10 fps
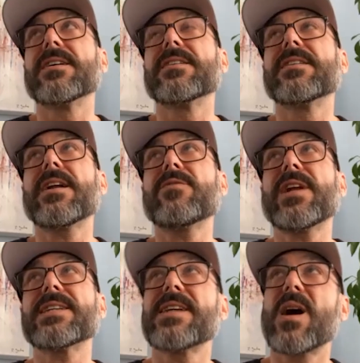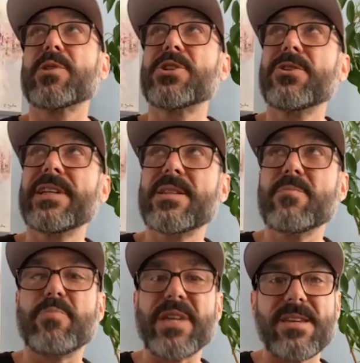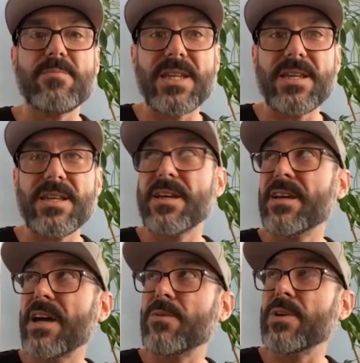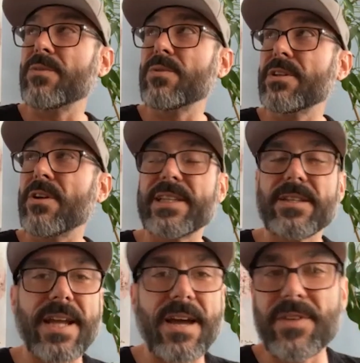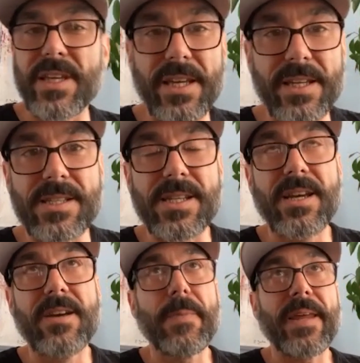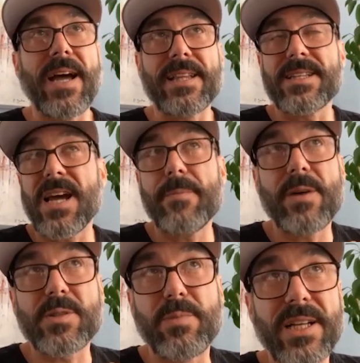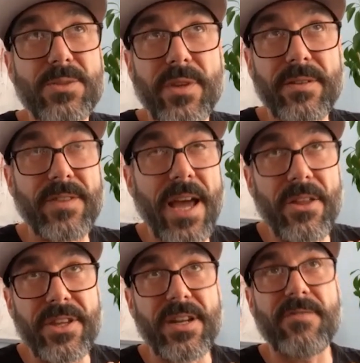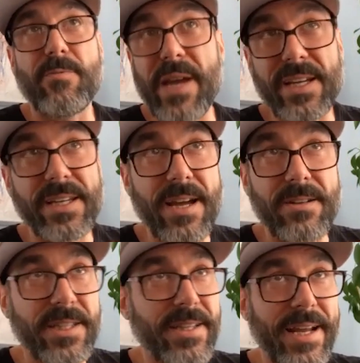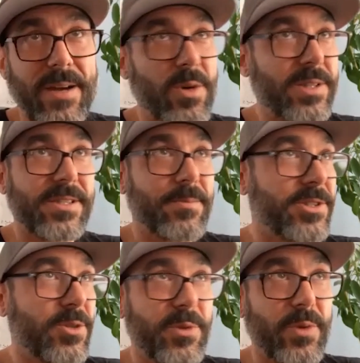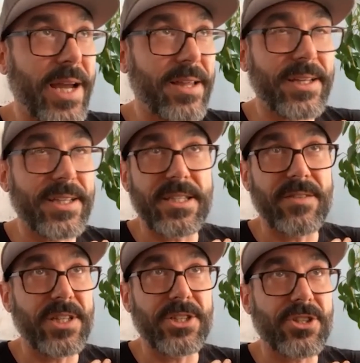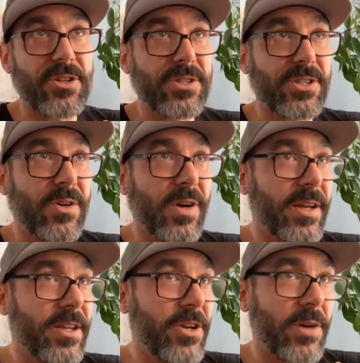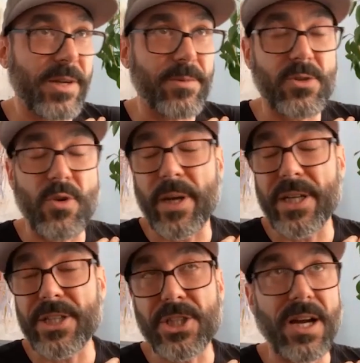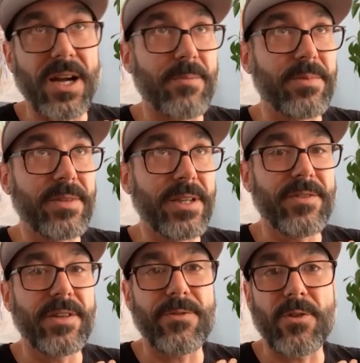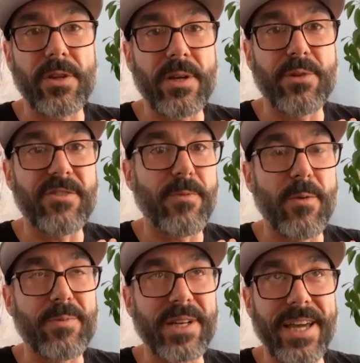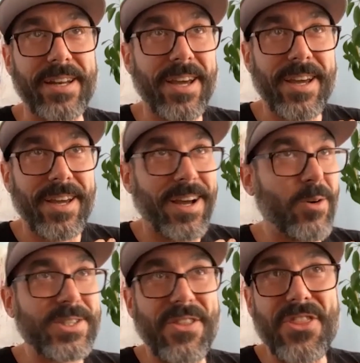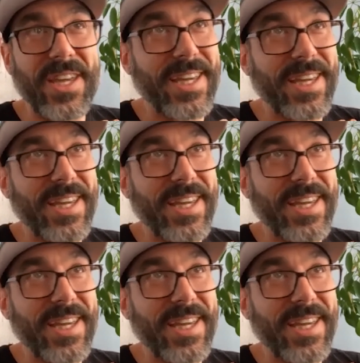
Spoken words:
opportunity to be me. I didn't have kids. At the time, I was blessed with a healthy enough bank account in that I won some stupid reality TV show. So, I was able to quit my job, even if for only a brief moment. But again, I wasn't thinking.